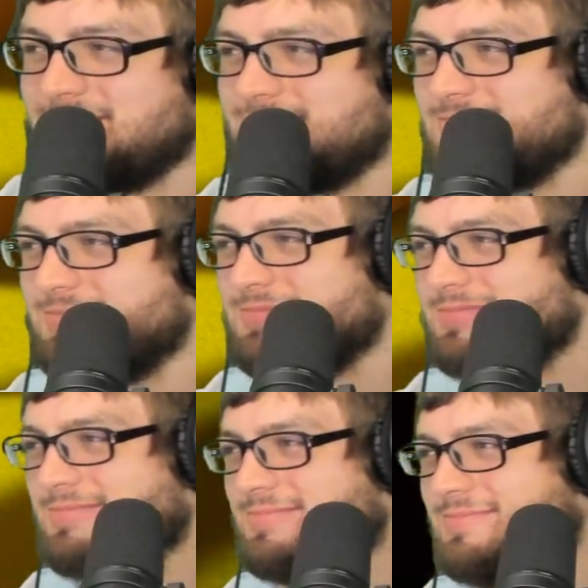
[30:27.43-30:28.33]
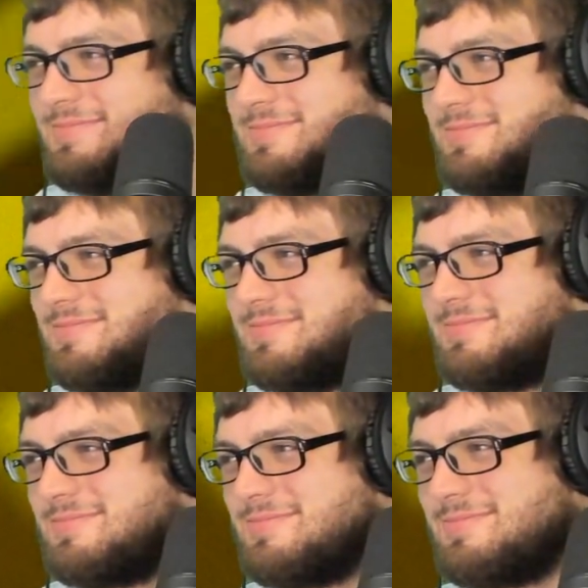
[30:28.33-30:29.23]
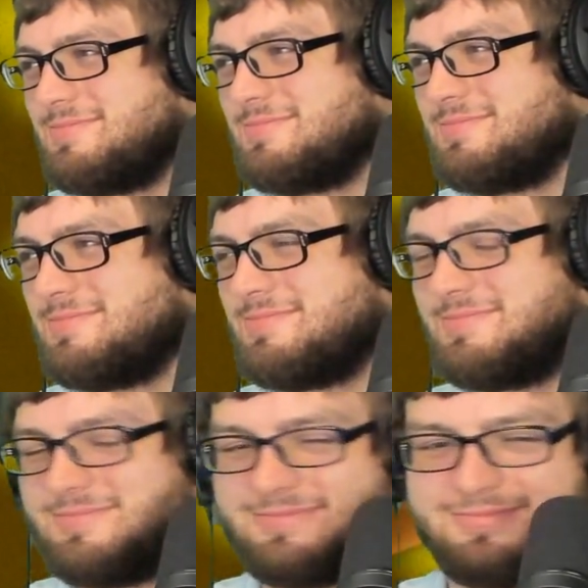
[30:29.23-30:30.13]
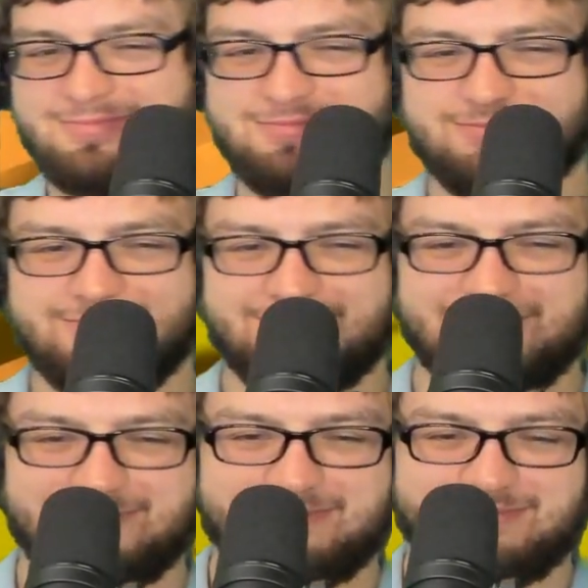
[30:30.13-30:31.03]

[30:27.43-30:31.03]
The person shown says nothing.